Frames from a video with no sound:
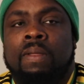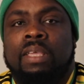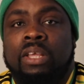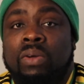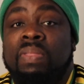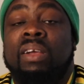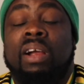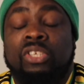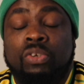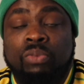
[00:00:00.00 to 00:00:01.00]
You know, there
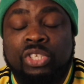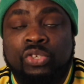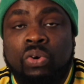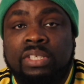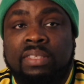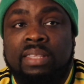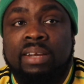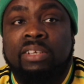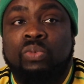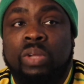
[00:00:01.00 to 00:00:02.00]
are some resorts there
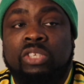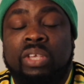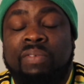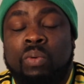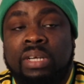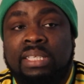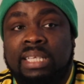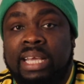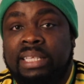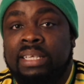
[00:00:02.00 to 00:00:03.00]
as well, so if you want to
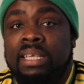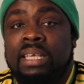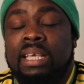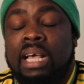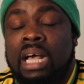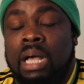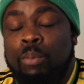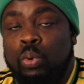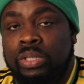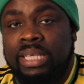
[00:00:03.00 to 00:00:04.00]
stay at
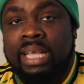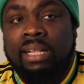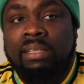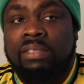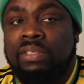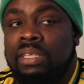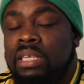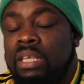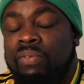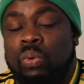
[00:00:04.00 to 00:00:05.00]
hotels,
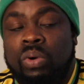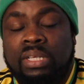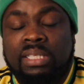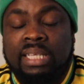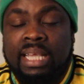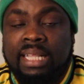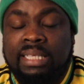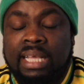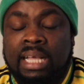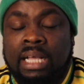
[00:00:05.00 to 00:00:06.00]
if you want to stay at
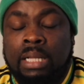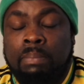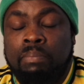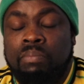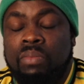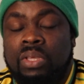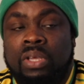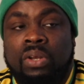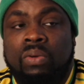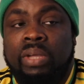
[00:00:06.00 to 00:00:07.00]
you
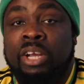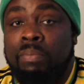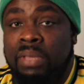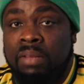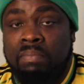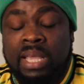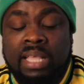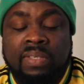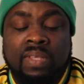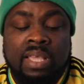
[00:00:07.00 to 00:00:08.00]
know,
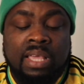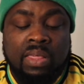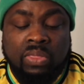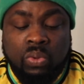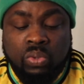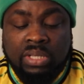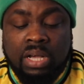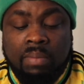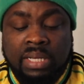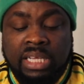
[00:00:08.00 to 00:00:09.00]
Airbnbs, those
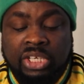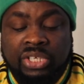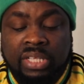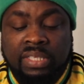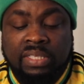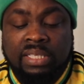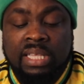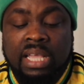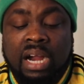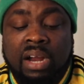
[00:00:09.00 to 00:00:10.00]
accommodations
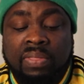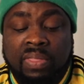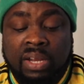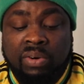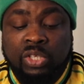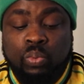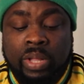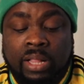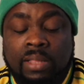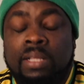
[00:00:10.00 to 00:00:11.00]
are there as
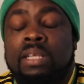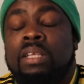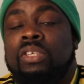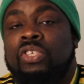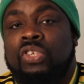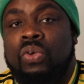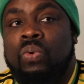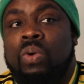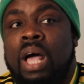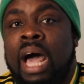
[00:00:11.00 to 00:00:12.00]
well.
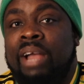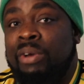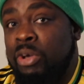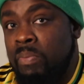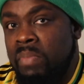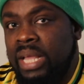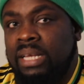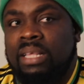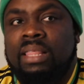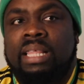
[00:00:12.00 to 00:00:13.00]
So I recommend
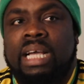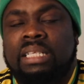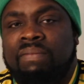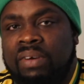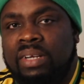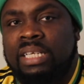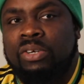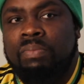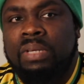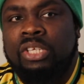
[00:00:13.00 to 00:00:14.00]
that
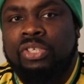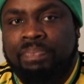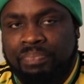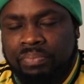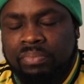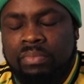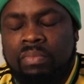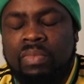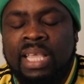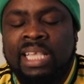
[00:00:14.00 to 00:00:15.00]
Varadero Beach
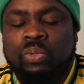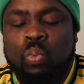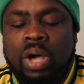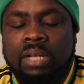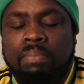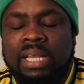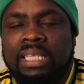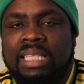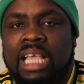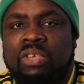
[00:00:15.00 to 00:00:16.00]
is one
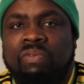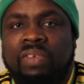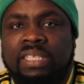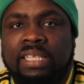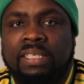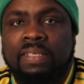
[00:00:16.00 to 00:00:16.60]
place that you visit.